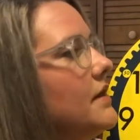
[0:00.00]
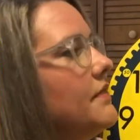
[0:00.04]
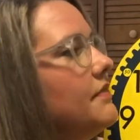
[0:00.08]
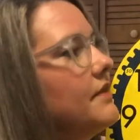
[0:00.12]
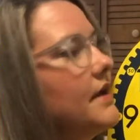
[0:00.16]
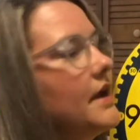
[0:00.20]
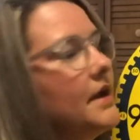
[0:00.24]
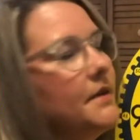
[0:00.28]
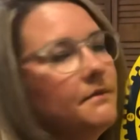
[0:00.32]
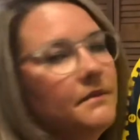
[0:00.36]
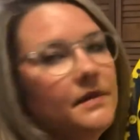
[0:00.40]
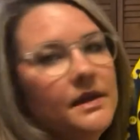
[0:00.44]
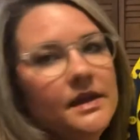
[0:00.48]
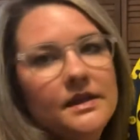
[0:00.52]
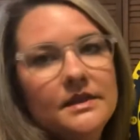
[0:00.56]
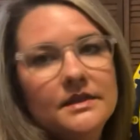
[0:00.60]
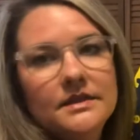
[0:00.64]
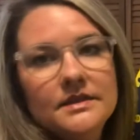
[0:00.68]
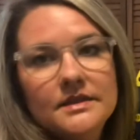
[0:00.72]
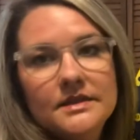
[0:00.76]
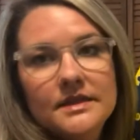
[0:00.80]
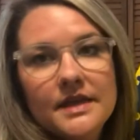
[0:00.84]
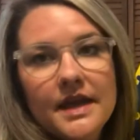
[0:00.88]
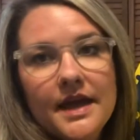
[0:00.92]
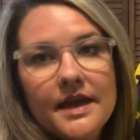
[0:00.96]
that means
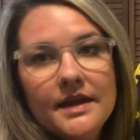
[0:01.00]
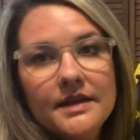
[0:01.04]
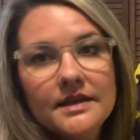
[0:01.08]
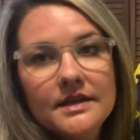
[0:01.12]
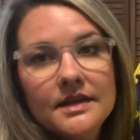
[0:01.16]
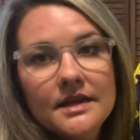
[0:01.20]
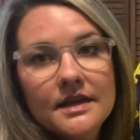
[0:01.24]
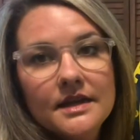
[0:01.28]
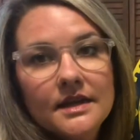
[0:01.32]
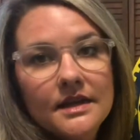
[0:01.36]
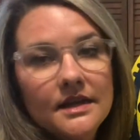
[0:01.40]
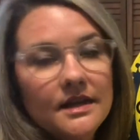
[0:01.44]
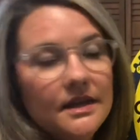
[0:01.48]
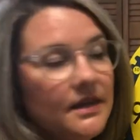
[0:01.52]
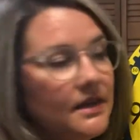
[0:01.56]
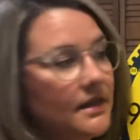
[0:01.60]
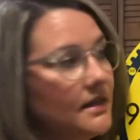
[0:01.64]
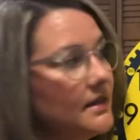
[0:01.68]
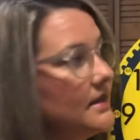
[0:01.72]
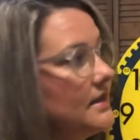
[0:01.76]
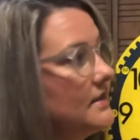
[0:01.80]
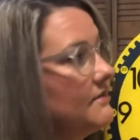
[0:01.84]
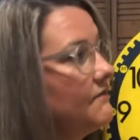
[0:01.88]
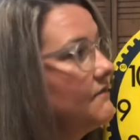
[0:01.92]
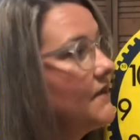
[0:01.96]
that
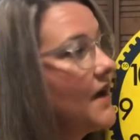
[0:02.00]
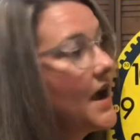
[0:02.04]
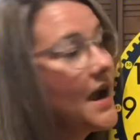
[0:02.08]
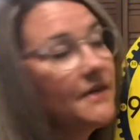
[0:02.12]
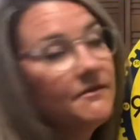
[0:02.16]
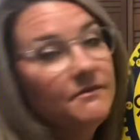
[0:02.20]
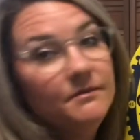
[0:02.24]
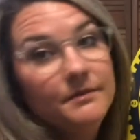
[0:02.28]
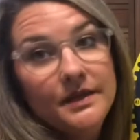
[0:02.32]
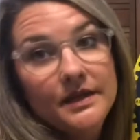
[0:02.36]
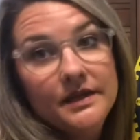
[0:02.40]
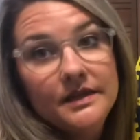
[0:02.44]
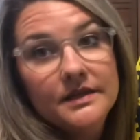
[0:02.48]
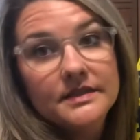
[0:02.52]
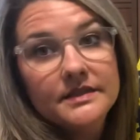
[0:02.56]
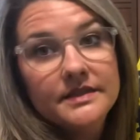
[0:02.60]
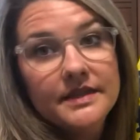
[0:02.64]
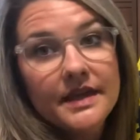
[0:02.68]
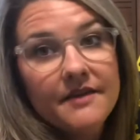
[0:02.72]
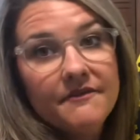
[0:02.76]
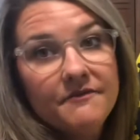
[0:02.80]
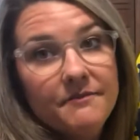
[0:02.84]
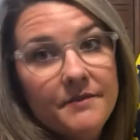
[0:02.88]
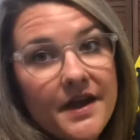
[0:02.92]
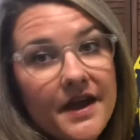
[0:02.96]
5 minutes
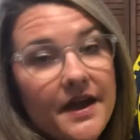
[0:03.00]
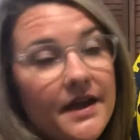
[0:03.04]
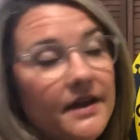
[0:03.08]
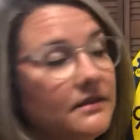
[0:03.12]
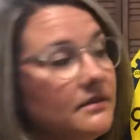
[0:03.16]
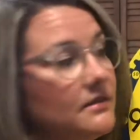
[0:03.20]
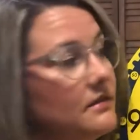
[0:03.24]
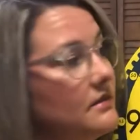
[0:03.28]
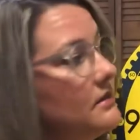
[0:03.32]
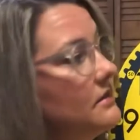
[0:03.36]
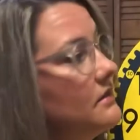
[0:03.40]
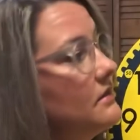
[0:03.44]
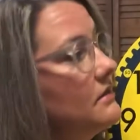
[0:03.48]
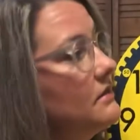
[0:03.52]
have passed.